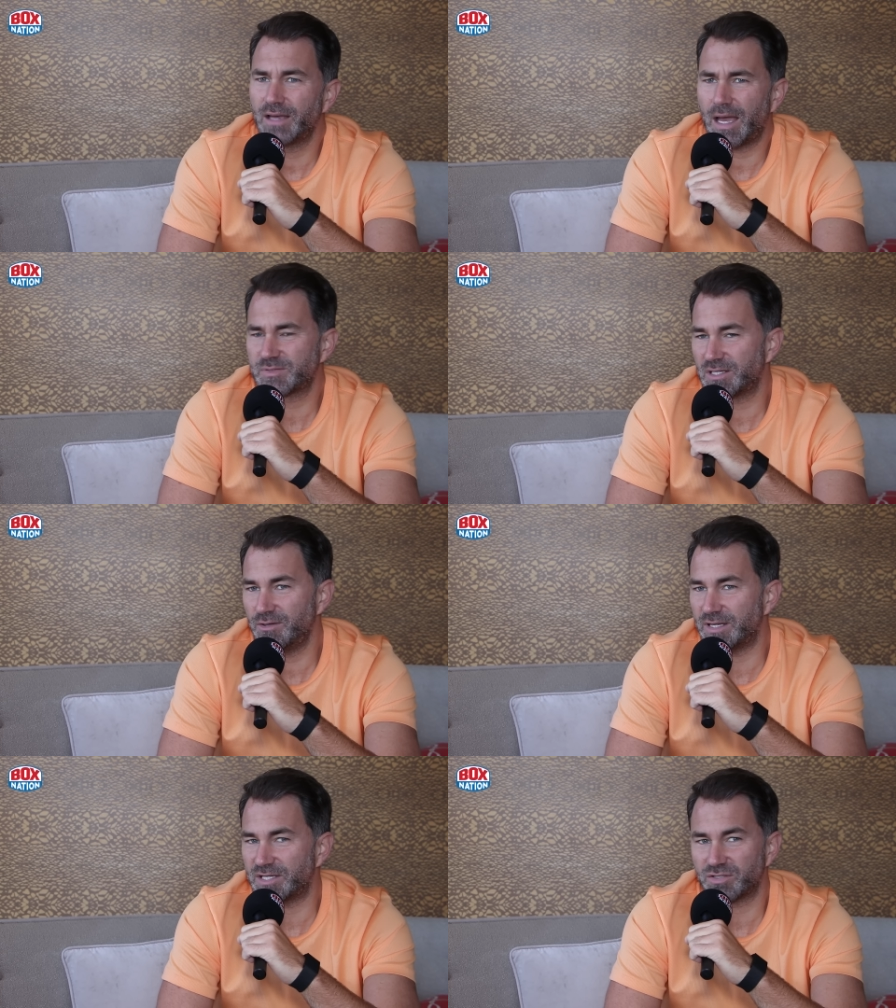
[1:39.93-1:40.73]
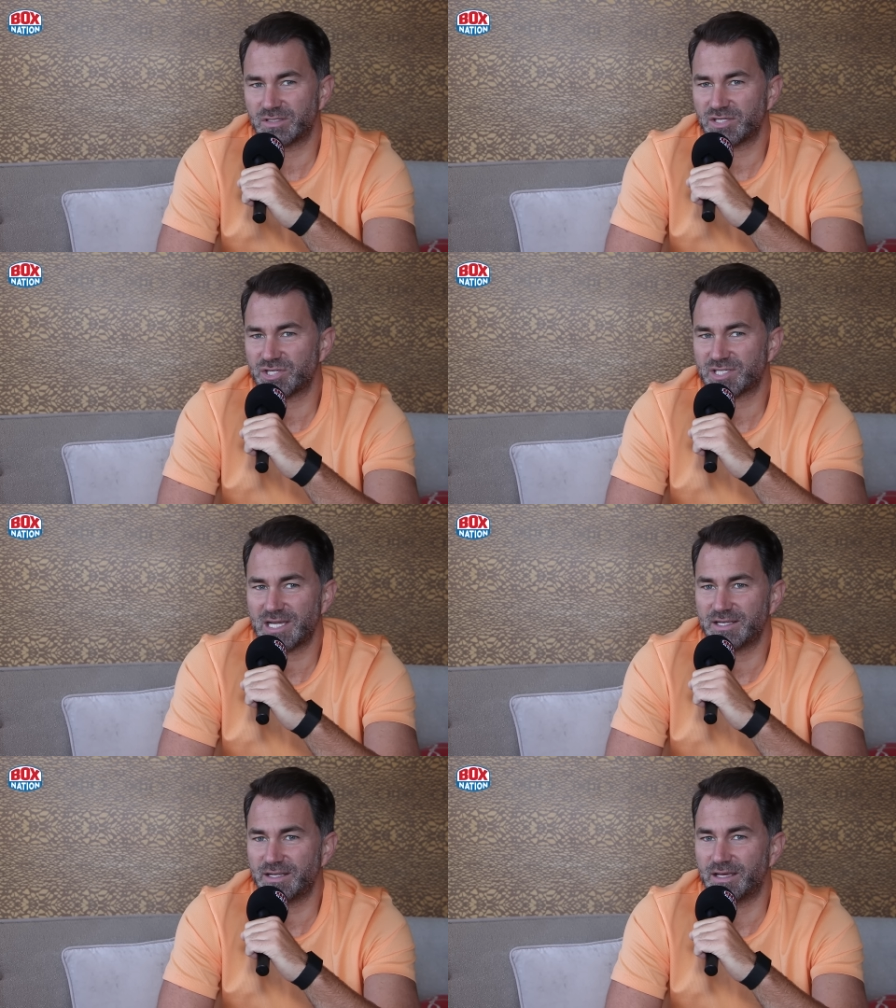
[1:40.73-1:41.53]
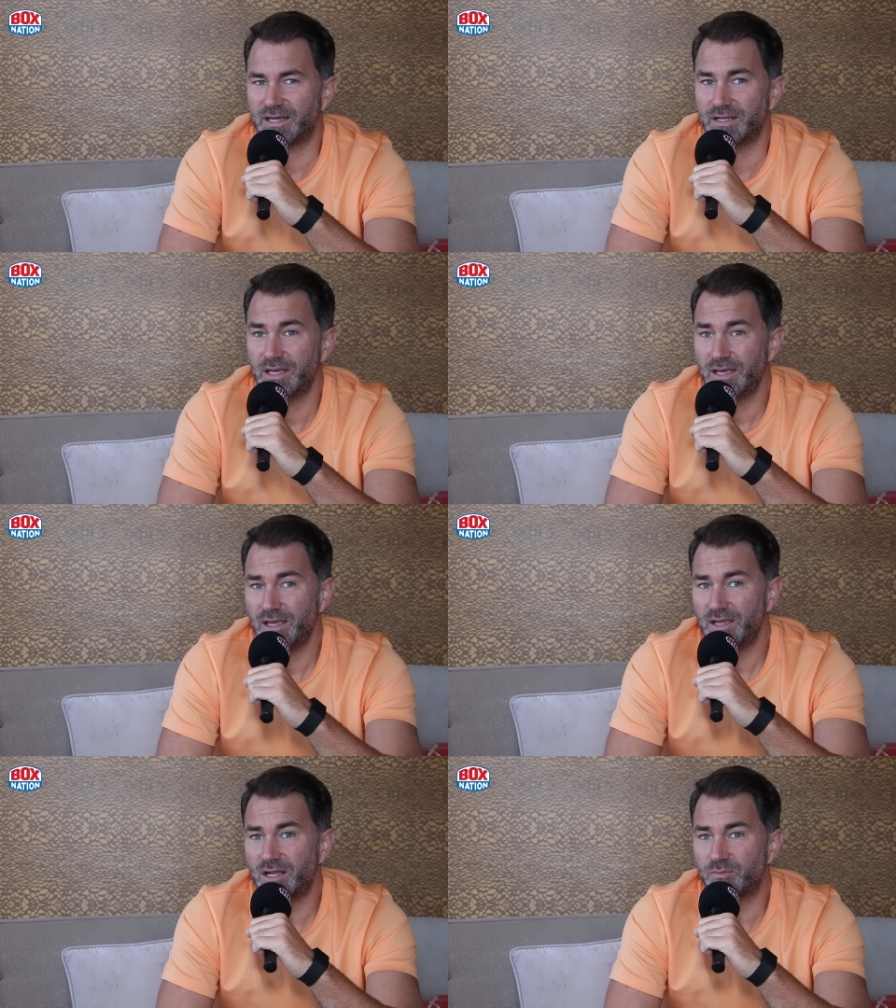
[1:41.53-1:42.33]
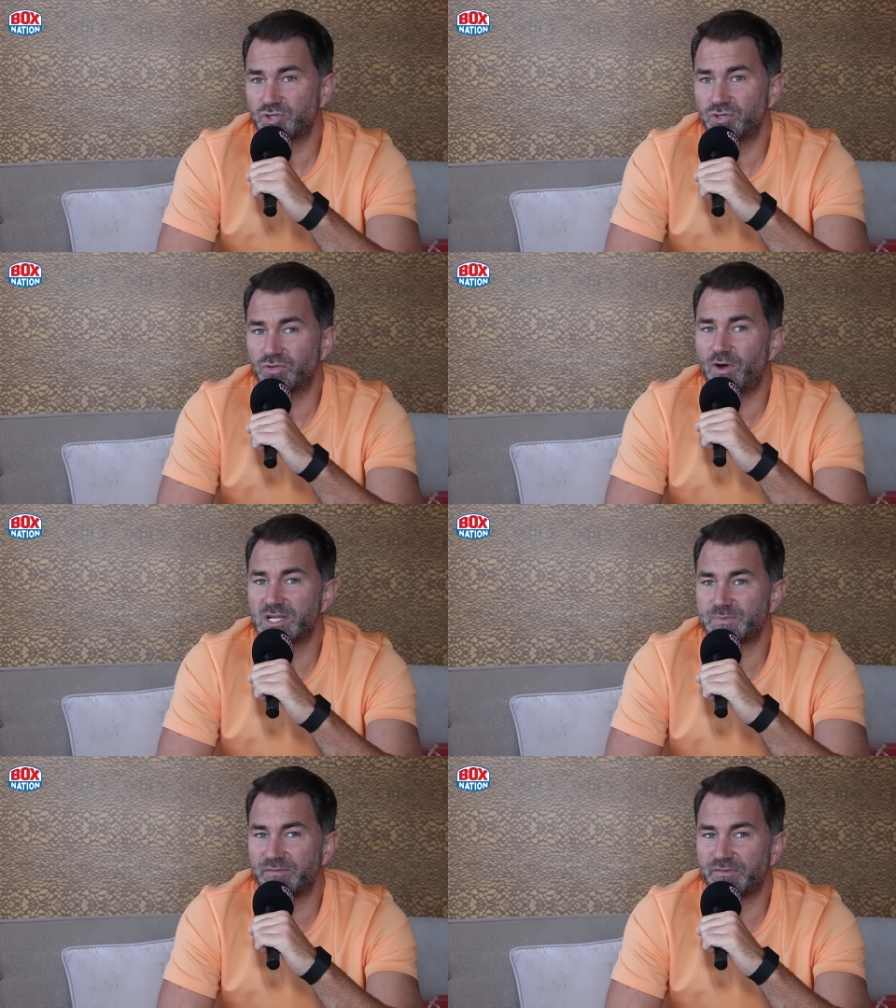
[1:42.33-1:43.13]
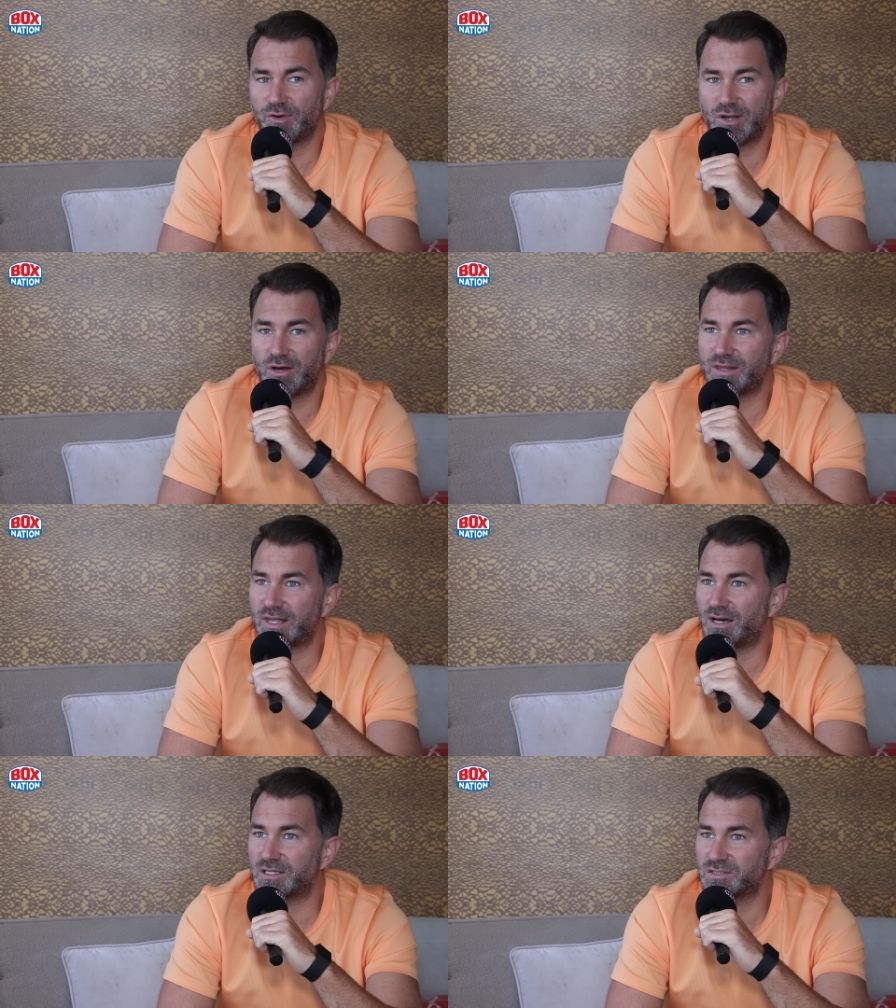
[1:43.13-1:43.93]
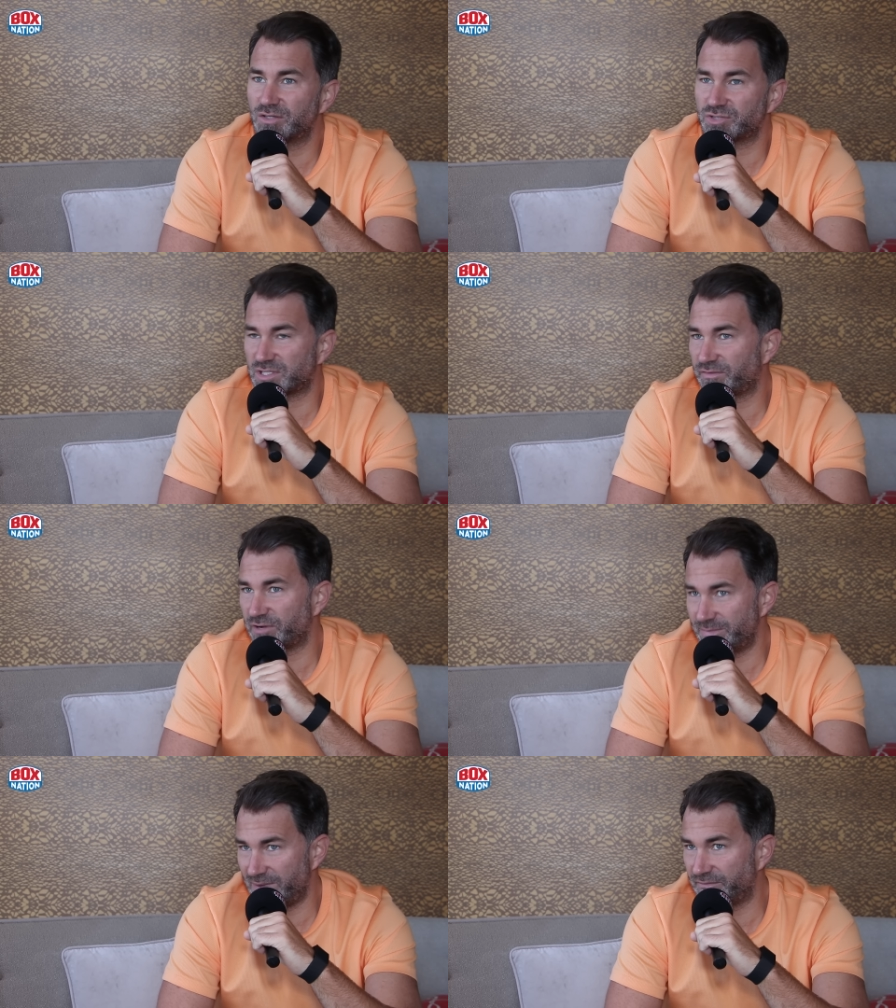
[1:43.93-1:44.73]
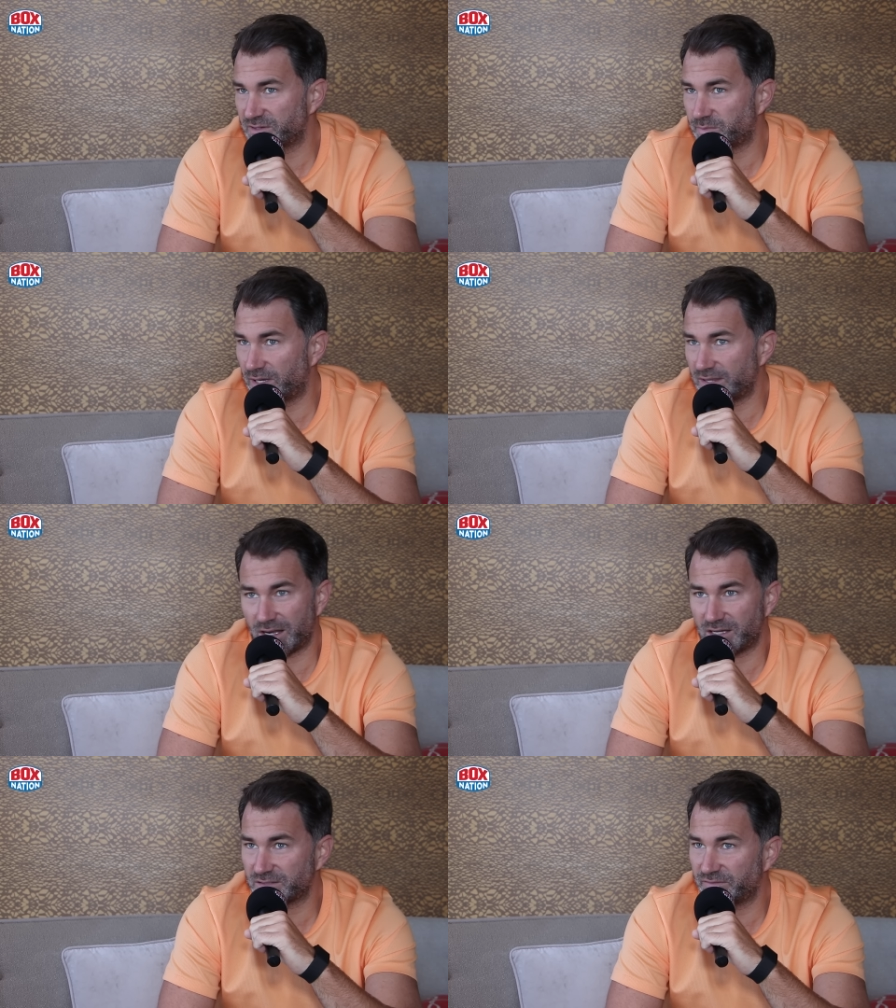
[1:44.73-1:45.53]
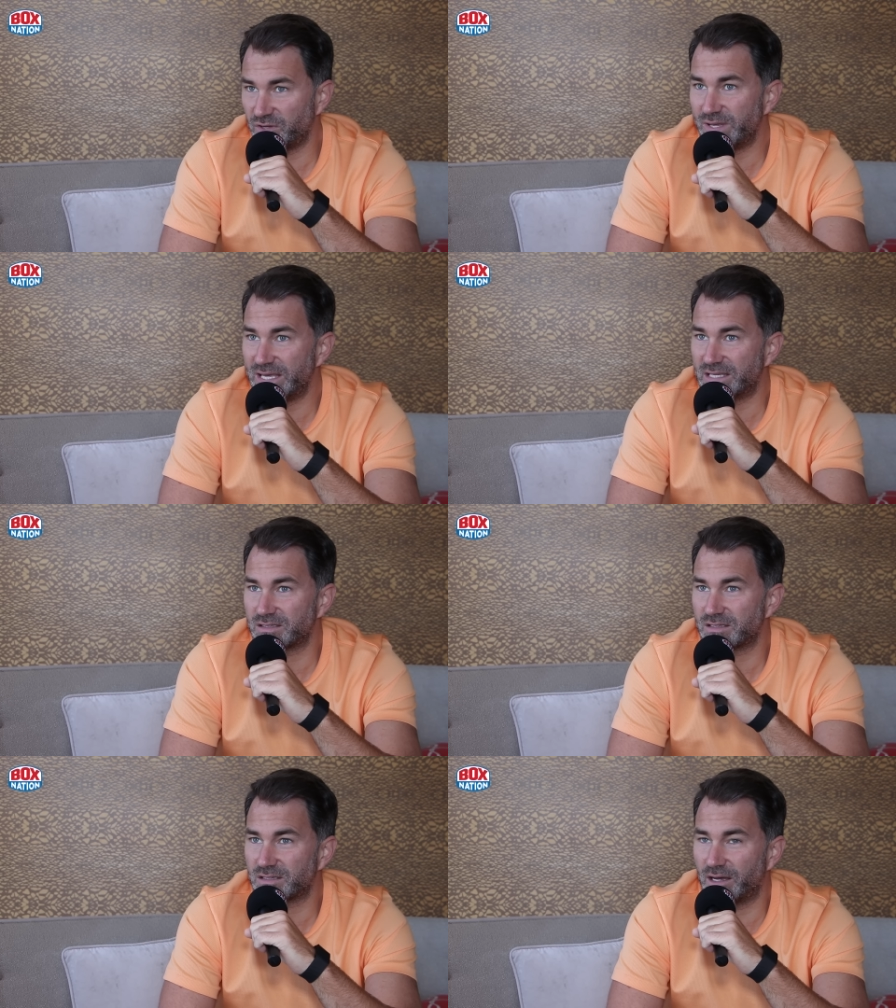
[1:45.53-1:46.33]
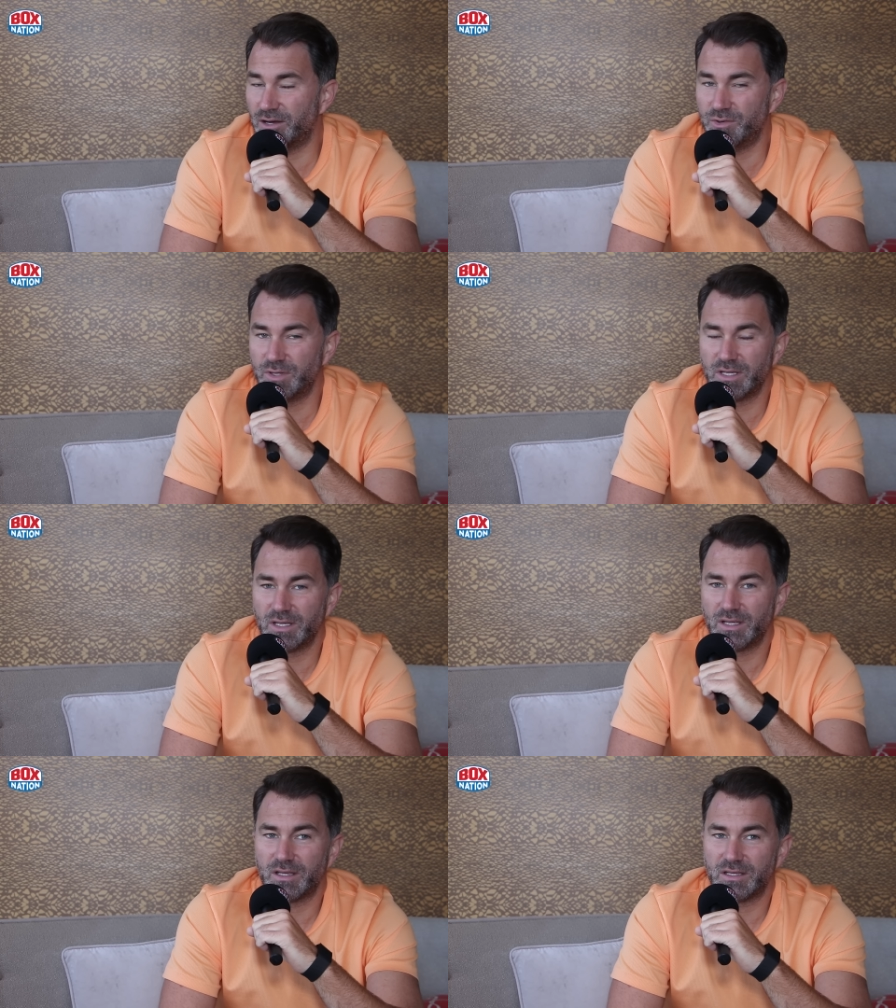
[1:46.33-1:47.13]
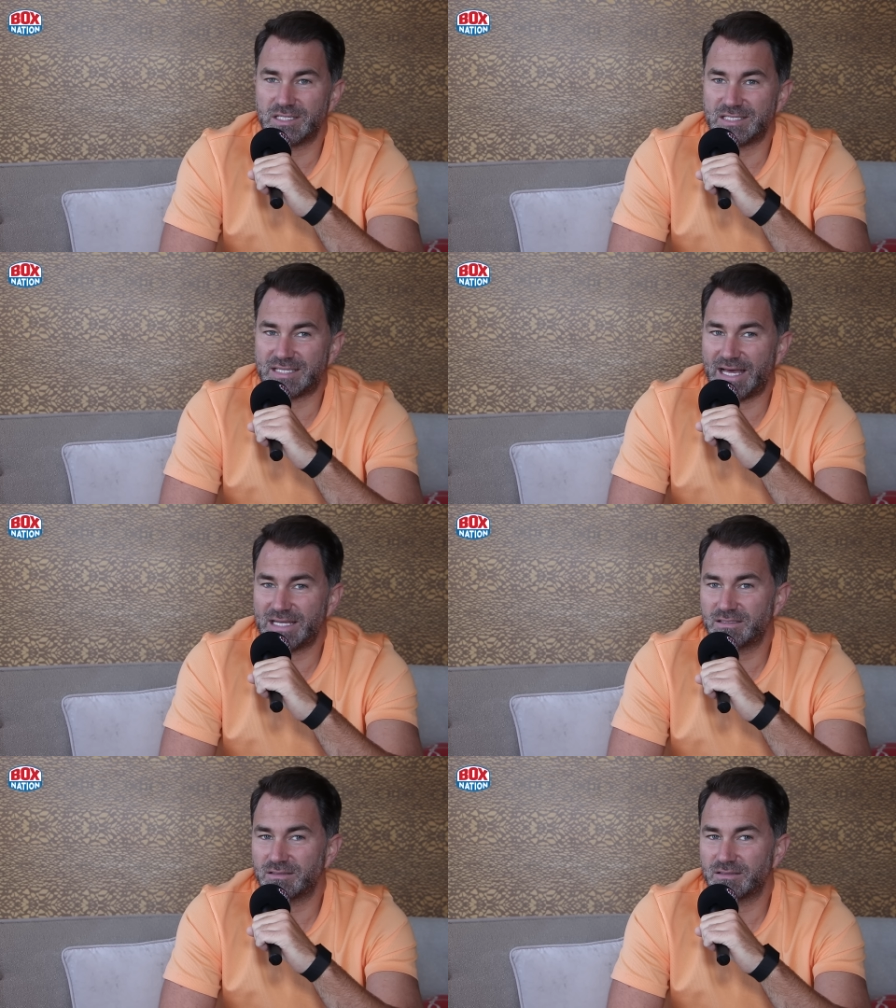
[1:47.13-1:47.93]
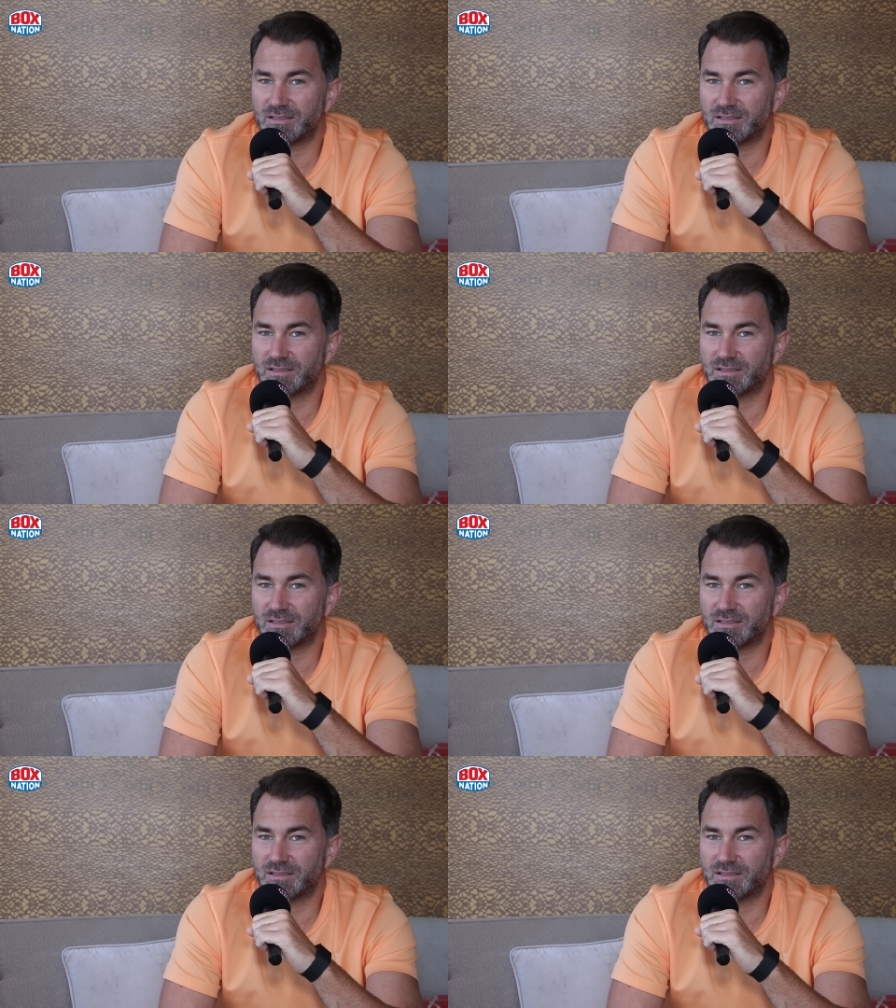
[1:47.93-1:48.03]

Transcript: absolutely. It's your, it's your son, isn't it? And you know, I'm sure Ryan's been through a lot in the last not just three months, but in the last few years. So it's his dad.